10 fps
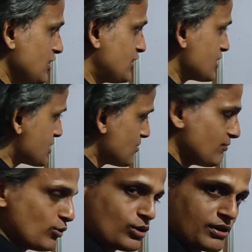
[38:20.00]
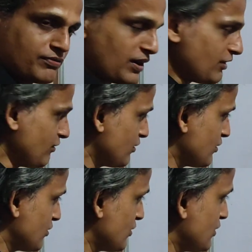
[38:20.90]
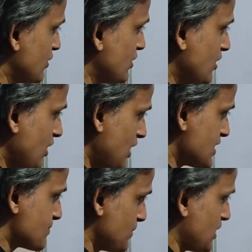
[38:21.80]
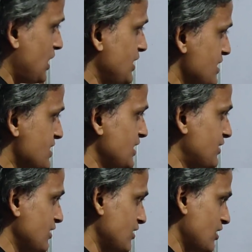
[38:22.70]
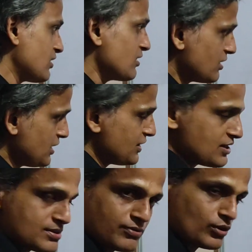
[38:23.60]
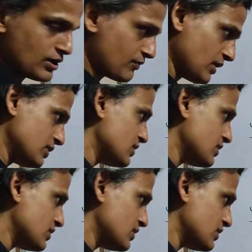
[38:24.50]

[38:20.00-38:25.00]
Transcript: It is 45. As per IS 800, it is 45.